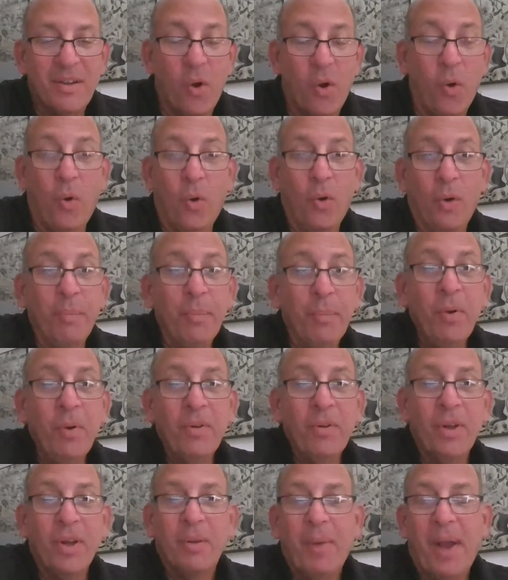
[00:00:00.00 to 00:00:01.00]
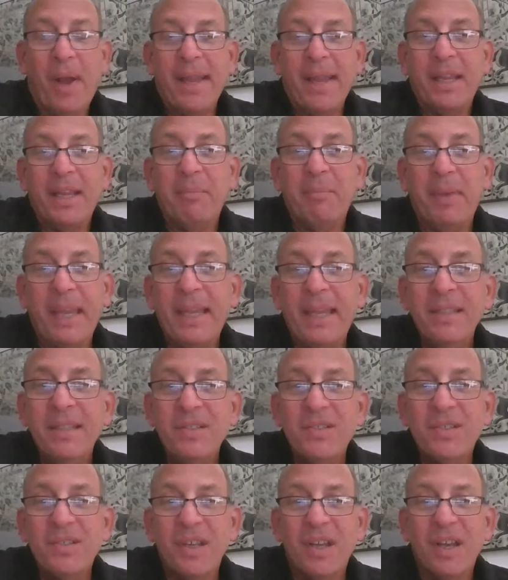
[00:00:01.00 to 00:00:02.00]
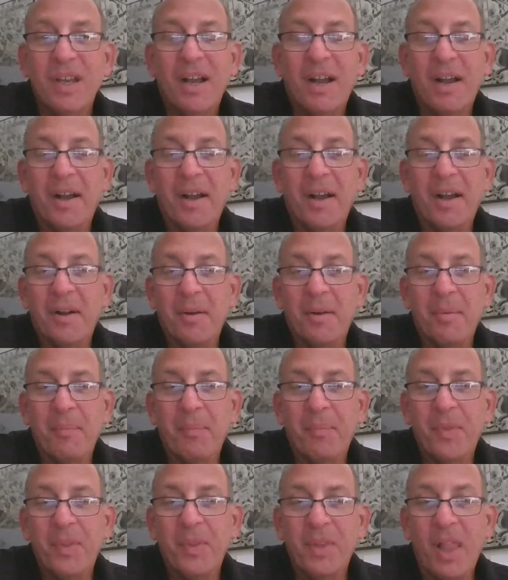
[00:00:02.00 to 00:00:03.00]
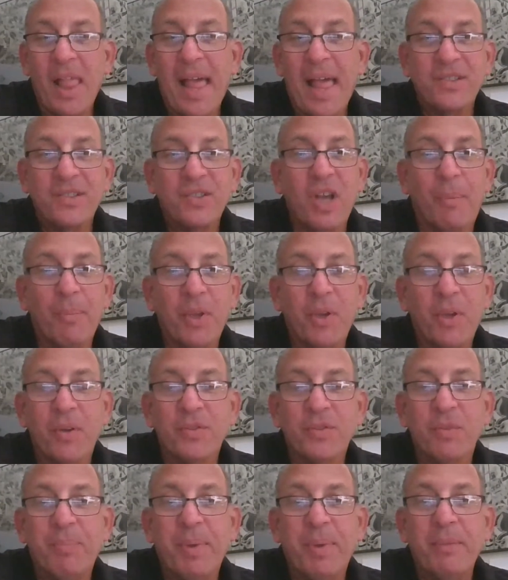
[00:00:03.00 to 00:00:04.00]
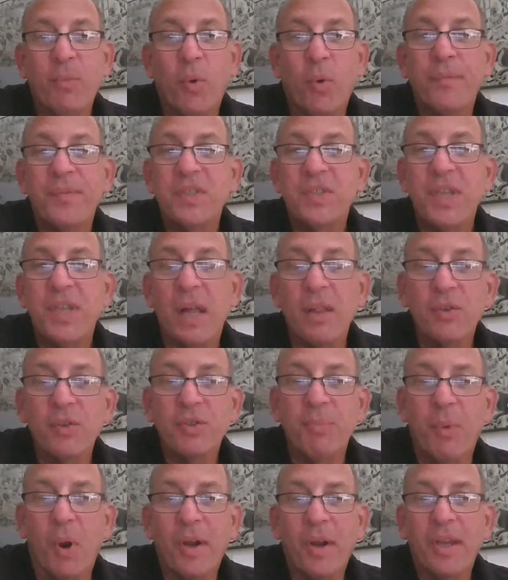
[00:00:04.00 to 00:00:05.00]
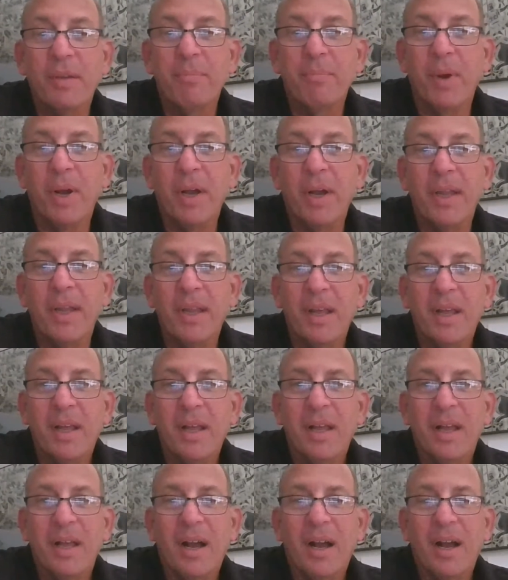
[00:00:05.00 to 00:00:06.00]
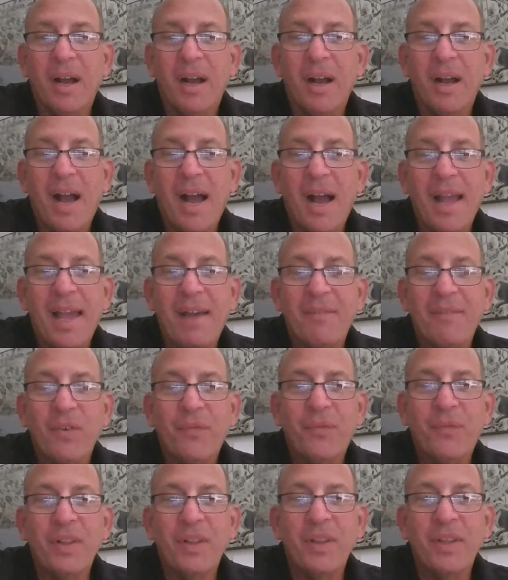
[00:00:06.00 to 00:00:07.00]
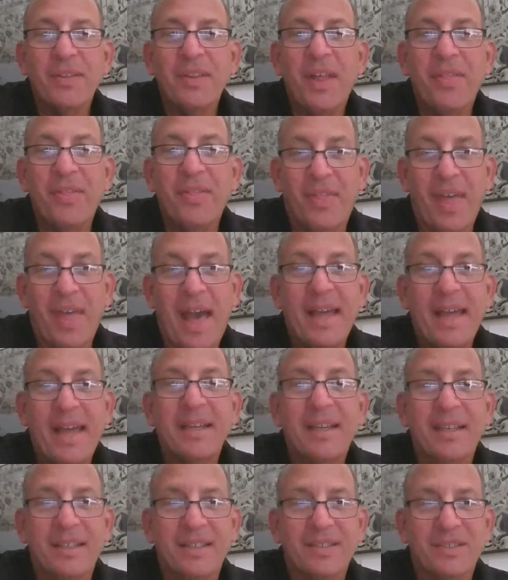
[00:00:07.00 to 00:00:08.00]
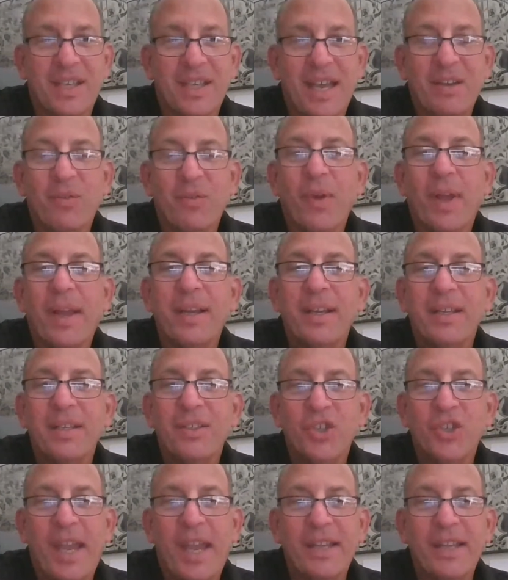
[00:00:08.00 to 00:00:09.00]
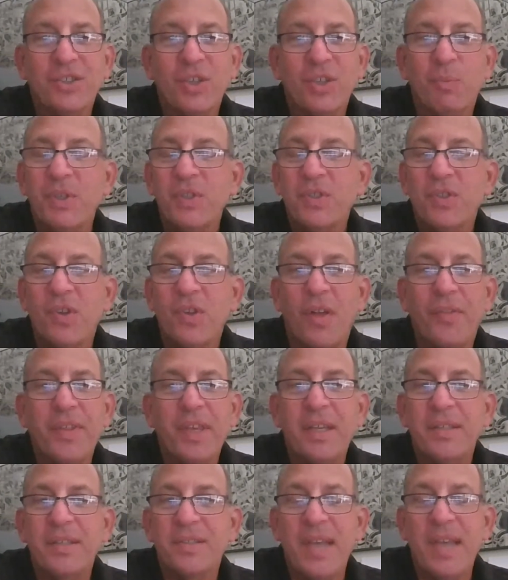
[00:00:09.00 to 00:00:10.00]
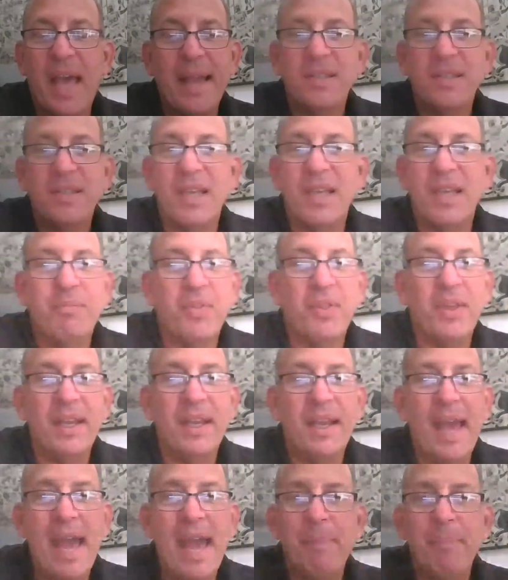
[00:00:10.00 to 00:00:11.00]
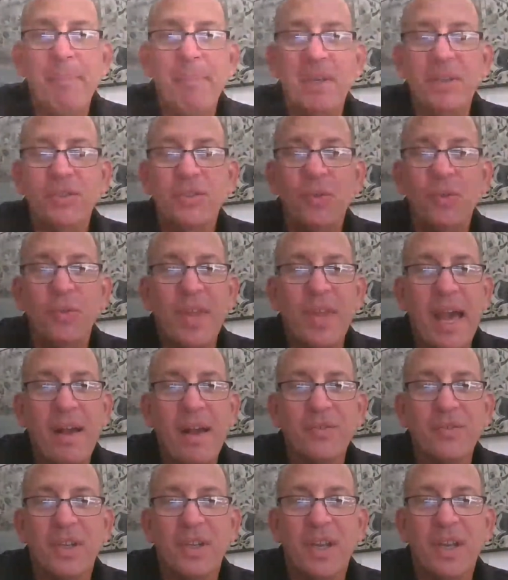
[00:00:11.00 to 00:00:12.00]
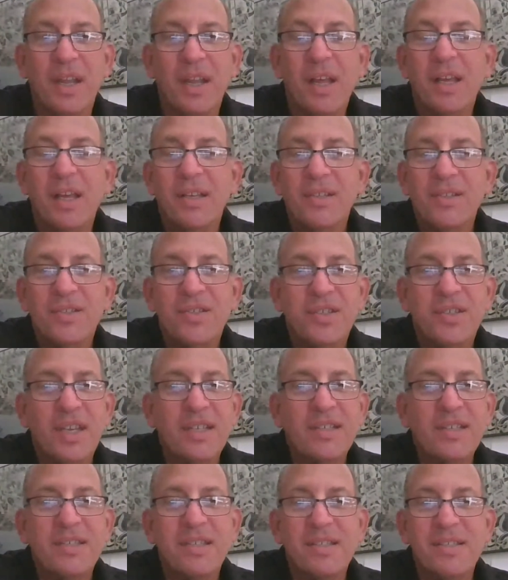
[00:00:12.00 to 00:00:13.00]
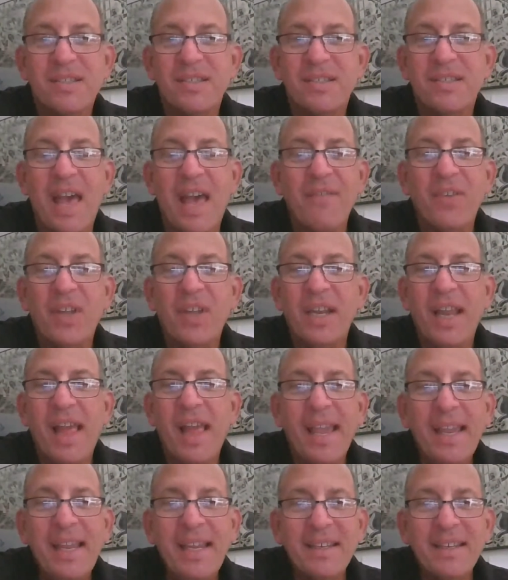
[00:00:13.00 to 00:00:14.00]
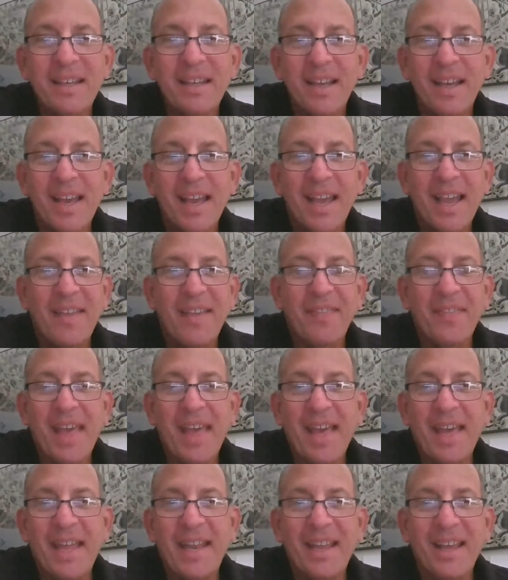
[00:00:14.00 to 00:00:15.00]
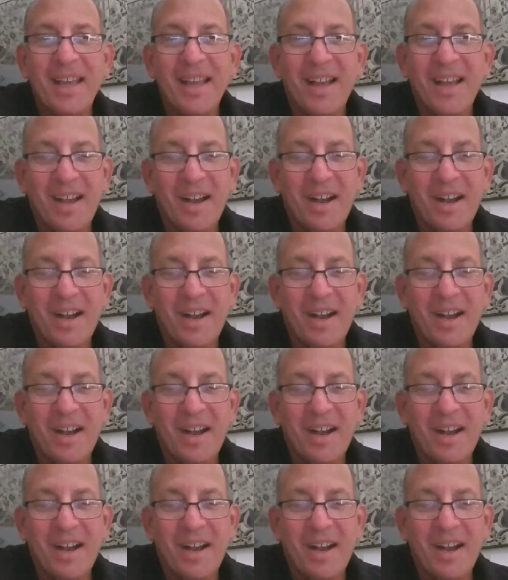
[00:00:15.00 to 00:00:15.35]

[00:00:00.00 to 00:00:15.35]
horrible by any means, the last couple of years have been more of a seller's market. But I have a feeling that that is getting ready to change. And we saw the exact same thing happen in 2006 and 7 and 8. And then,